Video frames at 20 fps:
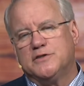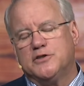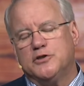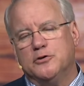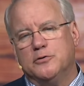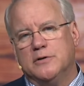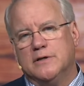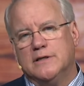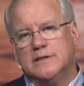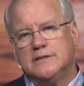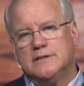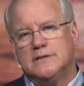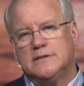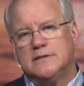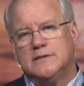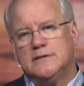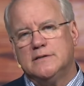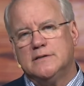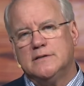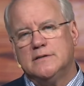to us,
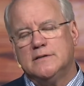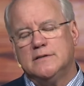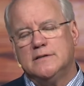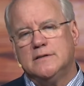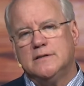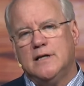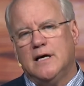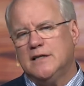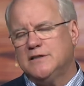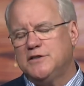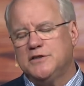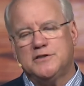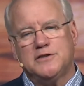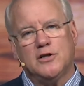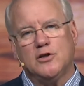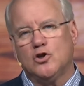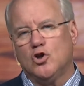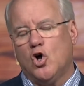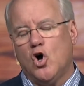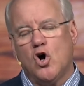not just
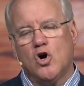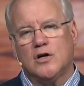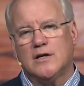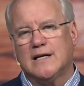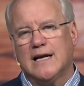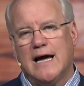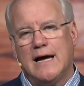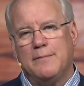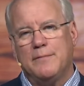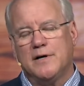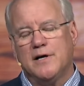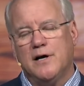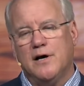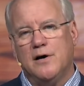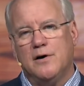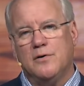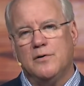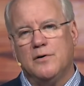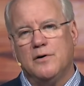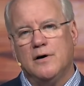a long time
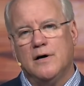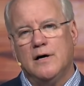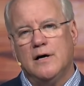ago,